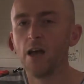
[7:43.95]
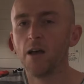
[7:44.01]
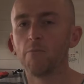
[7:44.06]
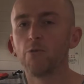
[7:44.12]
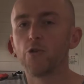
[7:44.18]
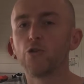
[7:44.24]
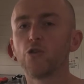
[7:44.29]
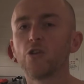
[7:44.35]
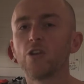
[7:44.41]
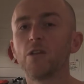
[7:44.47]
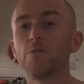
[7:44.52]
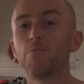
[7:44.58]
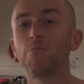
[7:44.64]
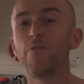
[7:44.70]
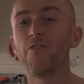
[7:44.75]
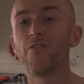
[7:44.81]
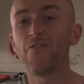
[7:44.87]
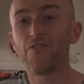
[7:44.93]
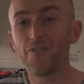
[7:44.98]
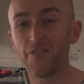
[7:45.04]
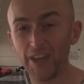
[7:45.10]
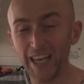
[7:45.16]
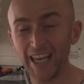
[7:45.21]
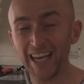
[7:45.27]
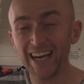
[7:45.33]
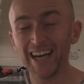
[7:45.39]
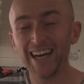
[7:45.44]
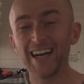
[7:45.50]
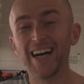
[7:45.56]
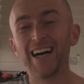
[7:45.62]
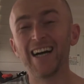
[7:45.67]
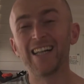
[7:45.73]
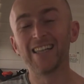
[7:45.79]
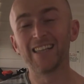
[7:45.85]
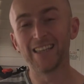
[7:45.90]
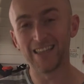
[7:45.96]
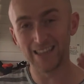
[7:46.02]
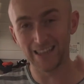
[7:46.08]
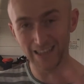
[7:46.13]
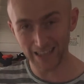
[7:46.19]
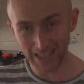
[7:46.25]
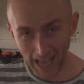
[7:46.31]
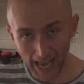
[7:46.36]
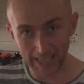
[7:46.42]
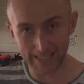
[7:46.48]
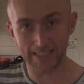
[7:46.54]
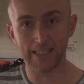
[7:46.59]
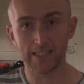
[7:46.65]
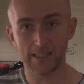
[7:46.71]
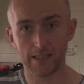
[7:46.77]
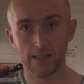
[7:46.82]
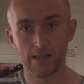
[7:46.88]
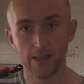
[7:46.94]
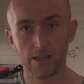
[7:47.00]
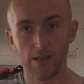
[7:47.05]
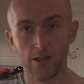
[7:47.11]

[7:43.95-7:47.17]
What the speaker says: but you're going to fear less.